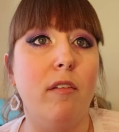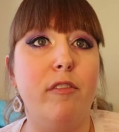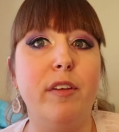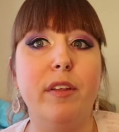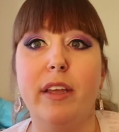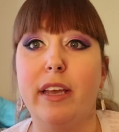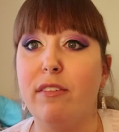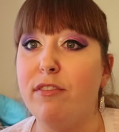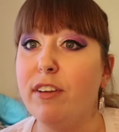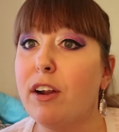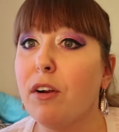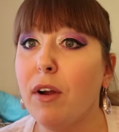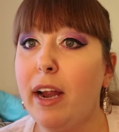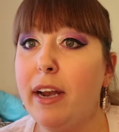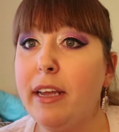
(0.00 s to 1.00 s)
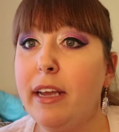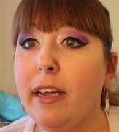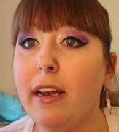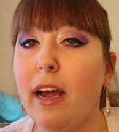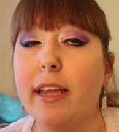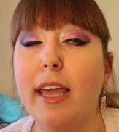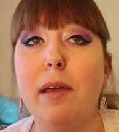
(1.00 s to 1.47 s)
feeling
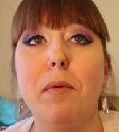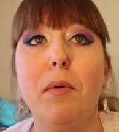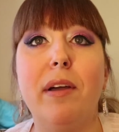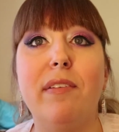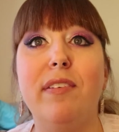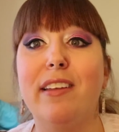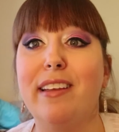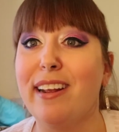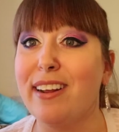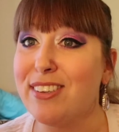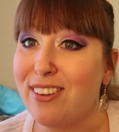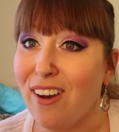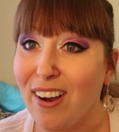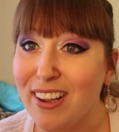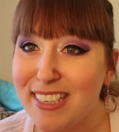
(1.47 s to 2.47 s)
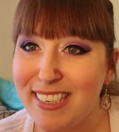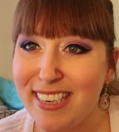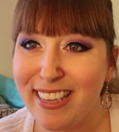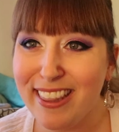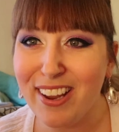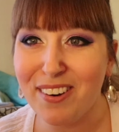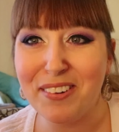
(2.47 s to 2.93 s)
invigorated. I came away feeling
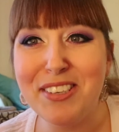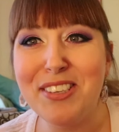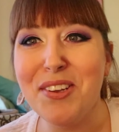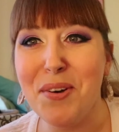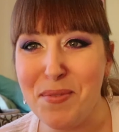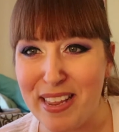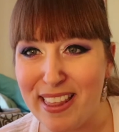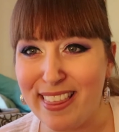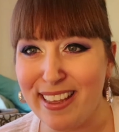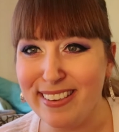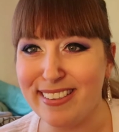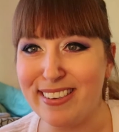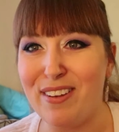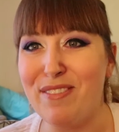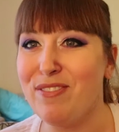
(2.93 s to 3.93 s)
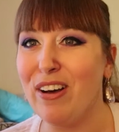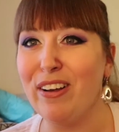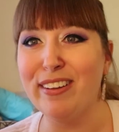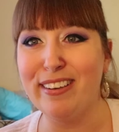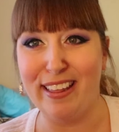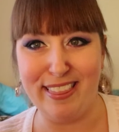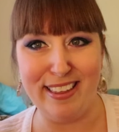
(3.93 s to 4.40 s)
exhausted. There were so many things that I
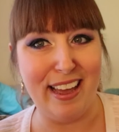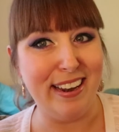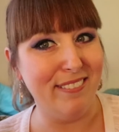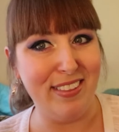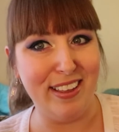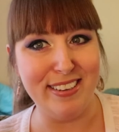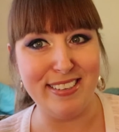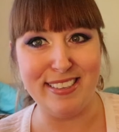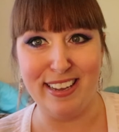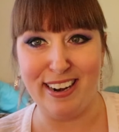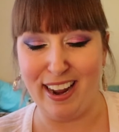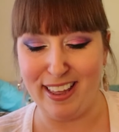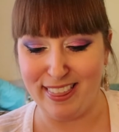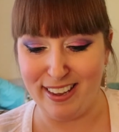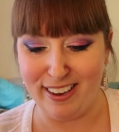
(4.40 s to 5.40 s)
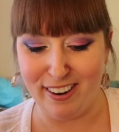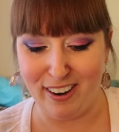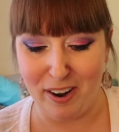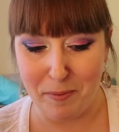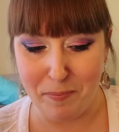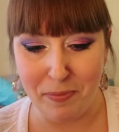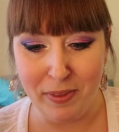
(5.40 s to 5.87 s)
felt at the end of this that I think
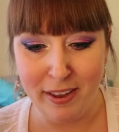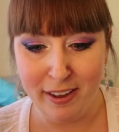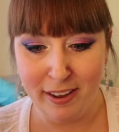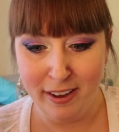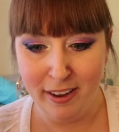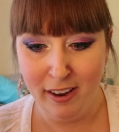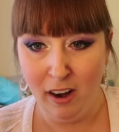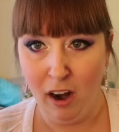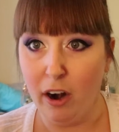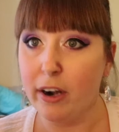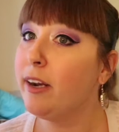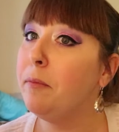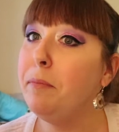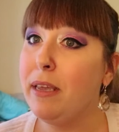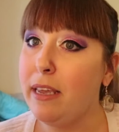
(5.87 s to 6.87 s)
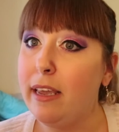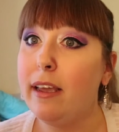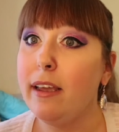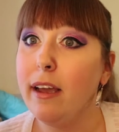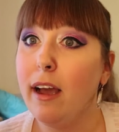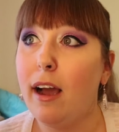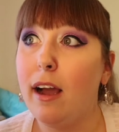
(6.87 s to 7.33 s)
are going to
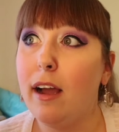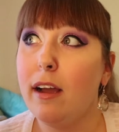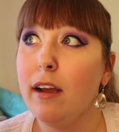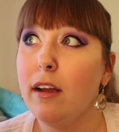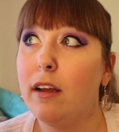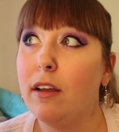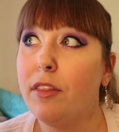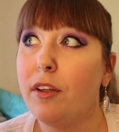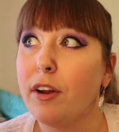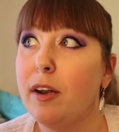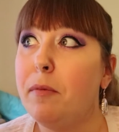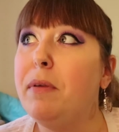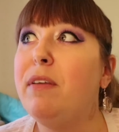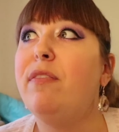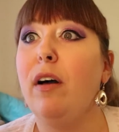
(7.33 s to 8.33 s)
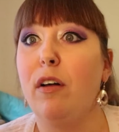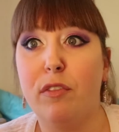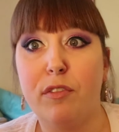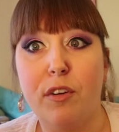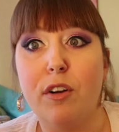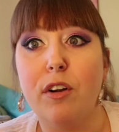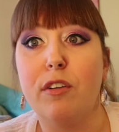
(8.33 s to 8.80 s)
be, they're going to be
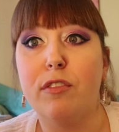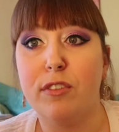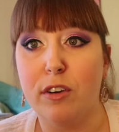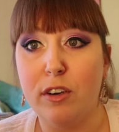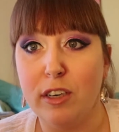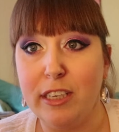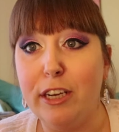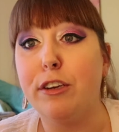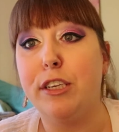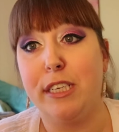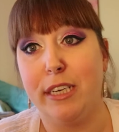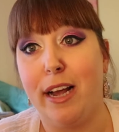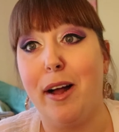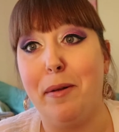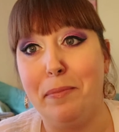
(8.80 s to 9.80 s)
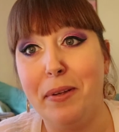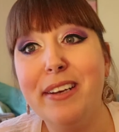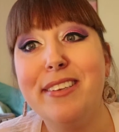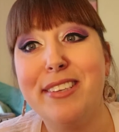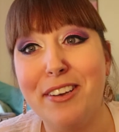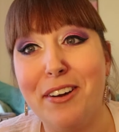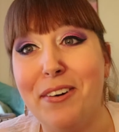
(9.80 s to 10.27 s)
felt for years to come.
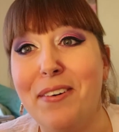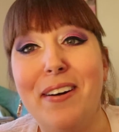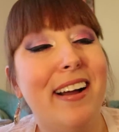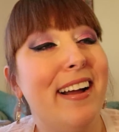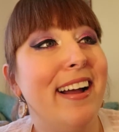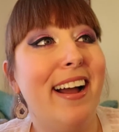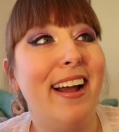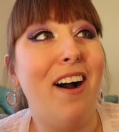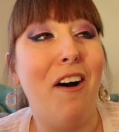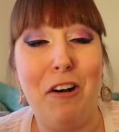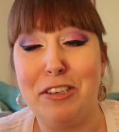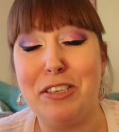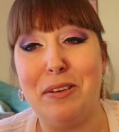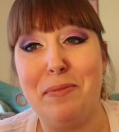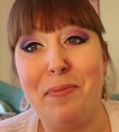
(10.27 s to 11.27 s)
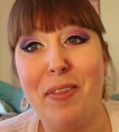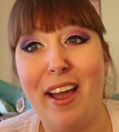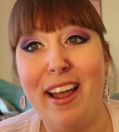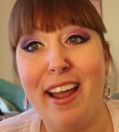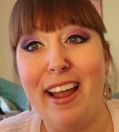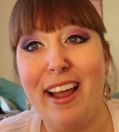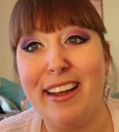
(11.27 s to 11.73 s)
So awesome.
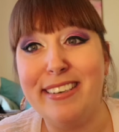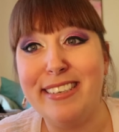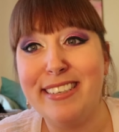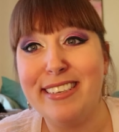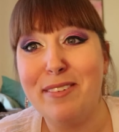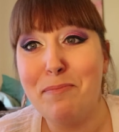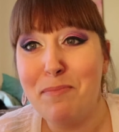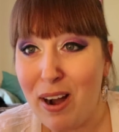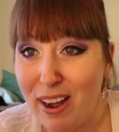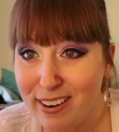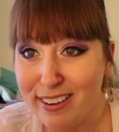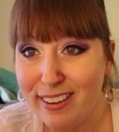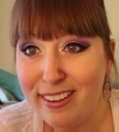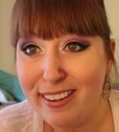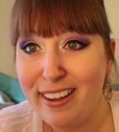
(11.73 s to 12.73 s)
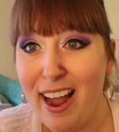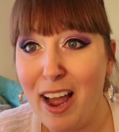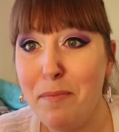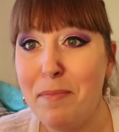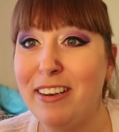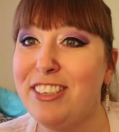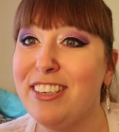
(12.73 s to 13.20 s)
And Monica
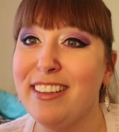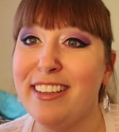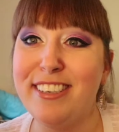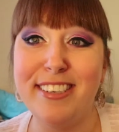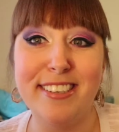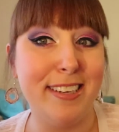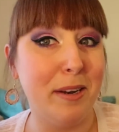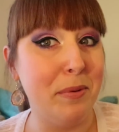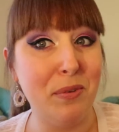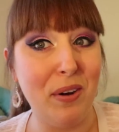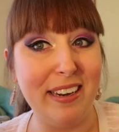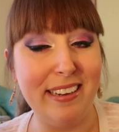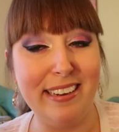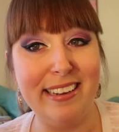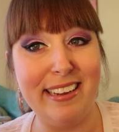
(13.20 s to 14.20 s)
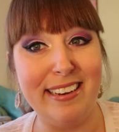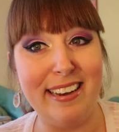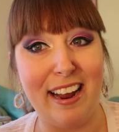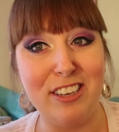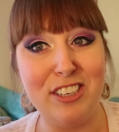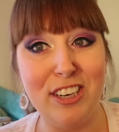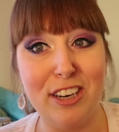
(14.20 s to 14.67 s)
had mentioned that she's going to be running it again
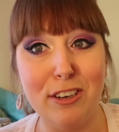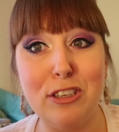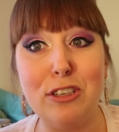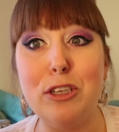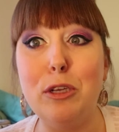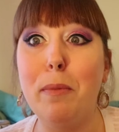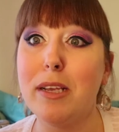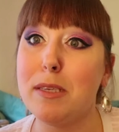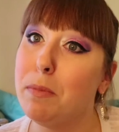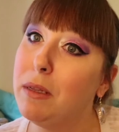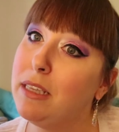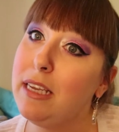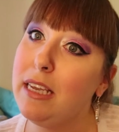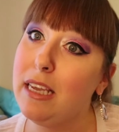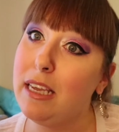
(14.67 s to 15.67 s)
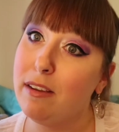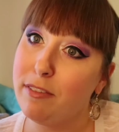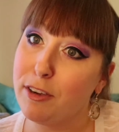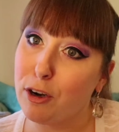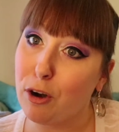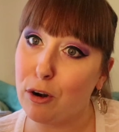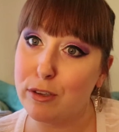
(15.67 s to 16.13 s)
next year, so you best believe
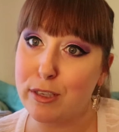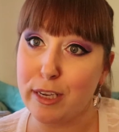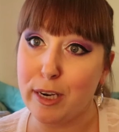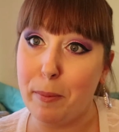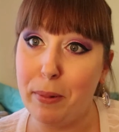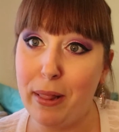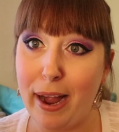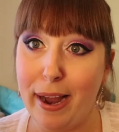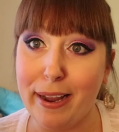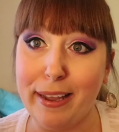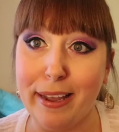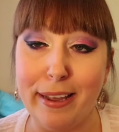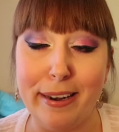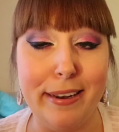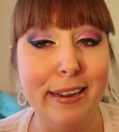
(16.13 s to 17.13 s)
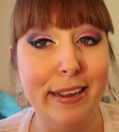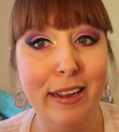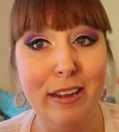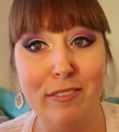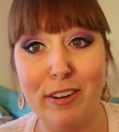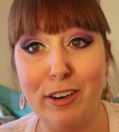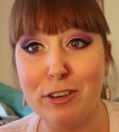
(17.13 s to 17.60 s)
your girl's going to apply again.
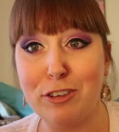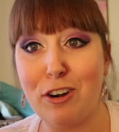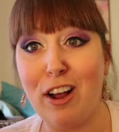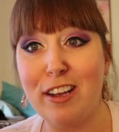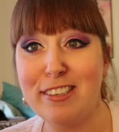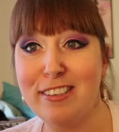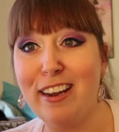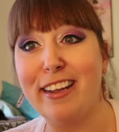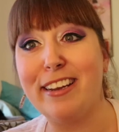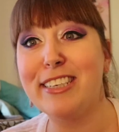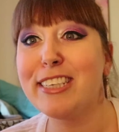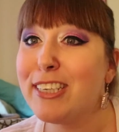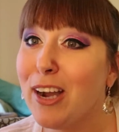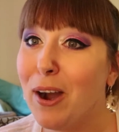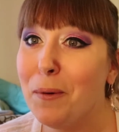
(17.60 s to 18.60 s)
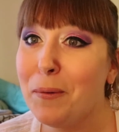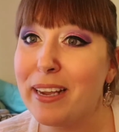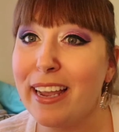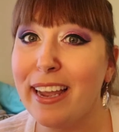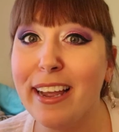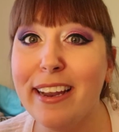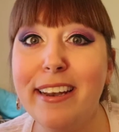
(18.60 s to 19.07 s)
Fingers crossed that I get to go
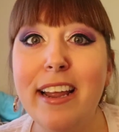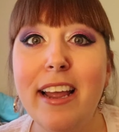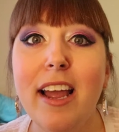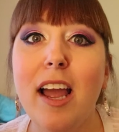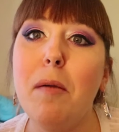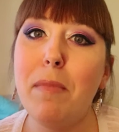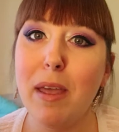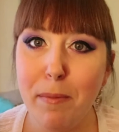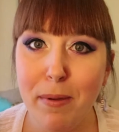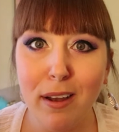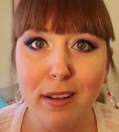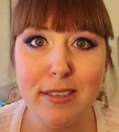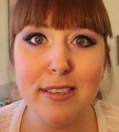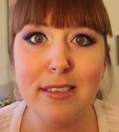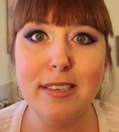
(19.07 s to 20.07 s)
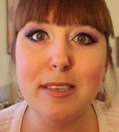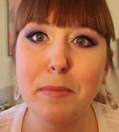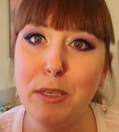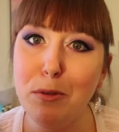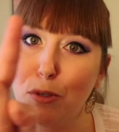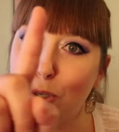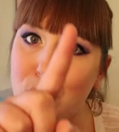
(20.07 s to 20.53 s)
again, and maybe I'll see some
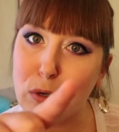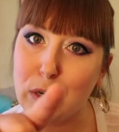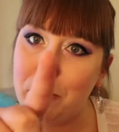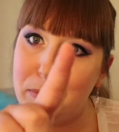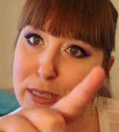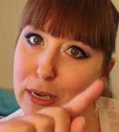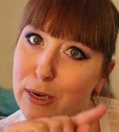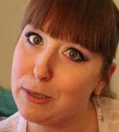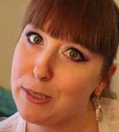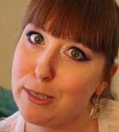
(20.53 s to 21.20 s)
of you scrubs there